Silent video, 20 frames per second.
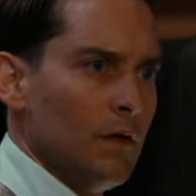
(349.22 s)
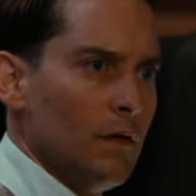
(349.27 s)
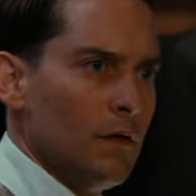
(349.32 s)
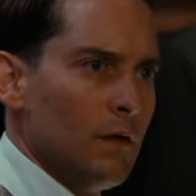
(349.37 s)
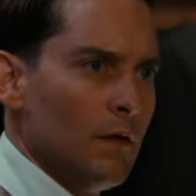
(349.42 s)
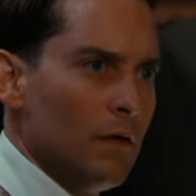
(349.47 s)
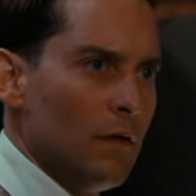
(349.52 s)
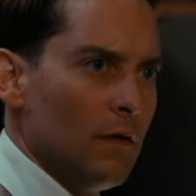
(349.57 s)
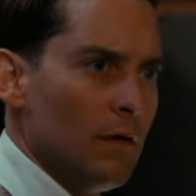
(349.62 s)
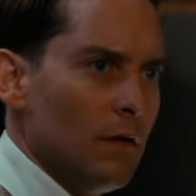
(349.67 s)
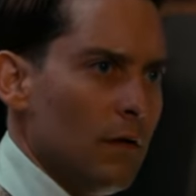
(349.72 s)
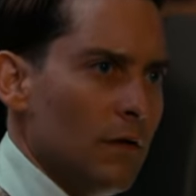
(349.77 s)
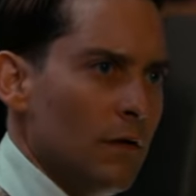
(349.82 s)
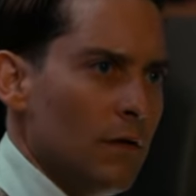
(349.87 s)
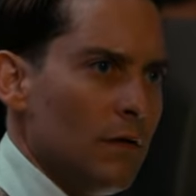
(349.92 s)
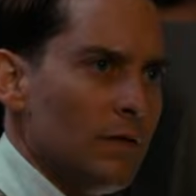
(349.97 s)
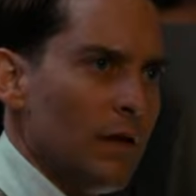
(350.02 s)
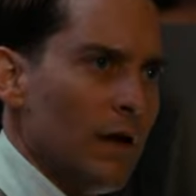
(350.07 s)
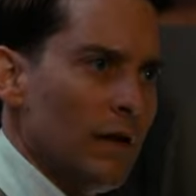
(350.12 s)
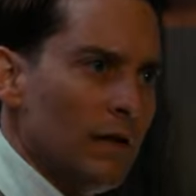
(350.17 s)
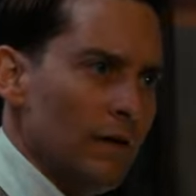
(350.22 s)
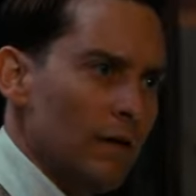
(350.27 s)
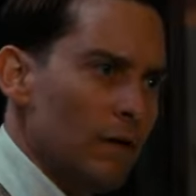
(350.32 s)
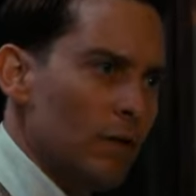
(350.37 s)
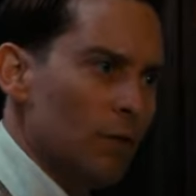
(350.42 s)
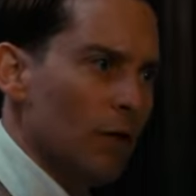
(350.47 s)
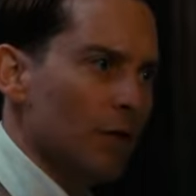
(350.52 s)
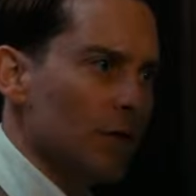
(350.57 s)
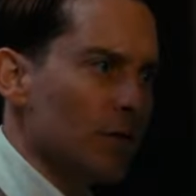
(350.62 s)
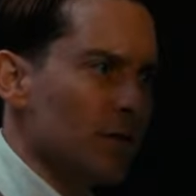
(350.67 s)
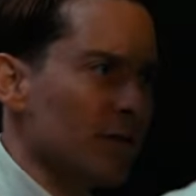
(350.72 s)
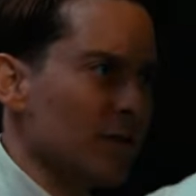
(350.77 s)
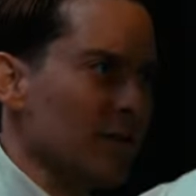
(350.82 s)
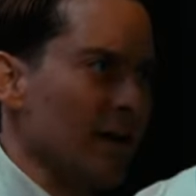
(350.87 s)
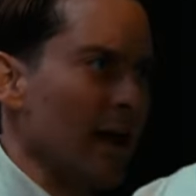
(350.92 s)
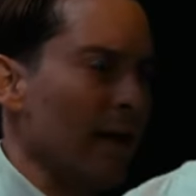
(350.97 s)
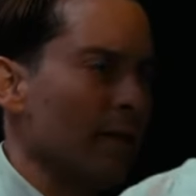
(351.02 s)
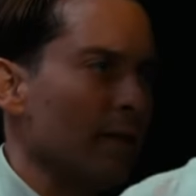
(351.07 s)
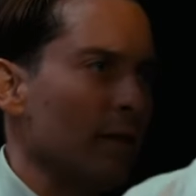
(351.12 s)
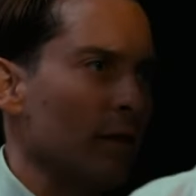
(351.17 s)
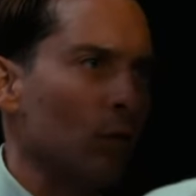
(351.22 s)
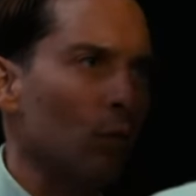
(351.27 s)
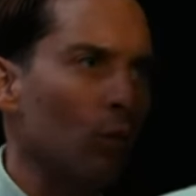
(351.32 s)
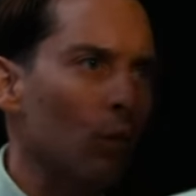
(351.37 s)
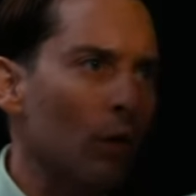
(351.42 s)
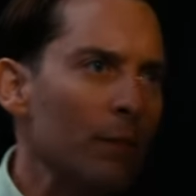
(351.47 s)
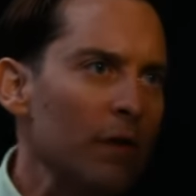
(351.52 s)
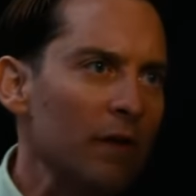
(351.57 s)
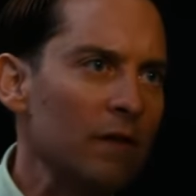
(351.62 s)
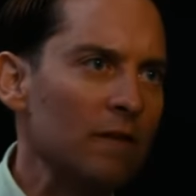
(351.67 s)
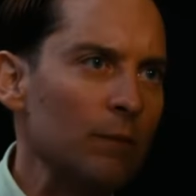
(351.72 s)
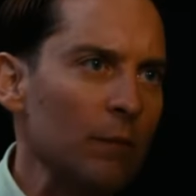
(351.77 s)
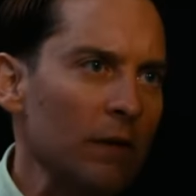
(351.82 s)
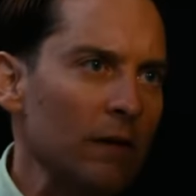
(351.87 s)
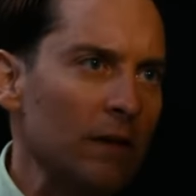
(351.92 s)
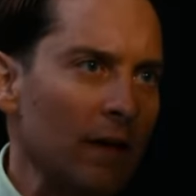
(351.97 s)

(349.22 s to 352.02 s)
shirt gives the outfit a casual appearance, which is a nice touch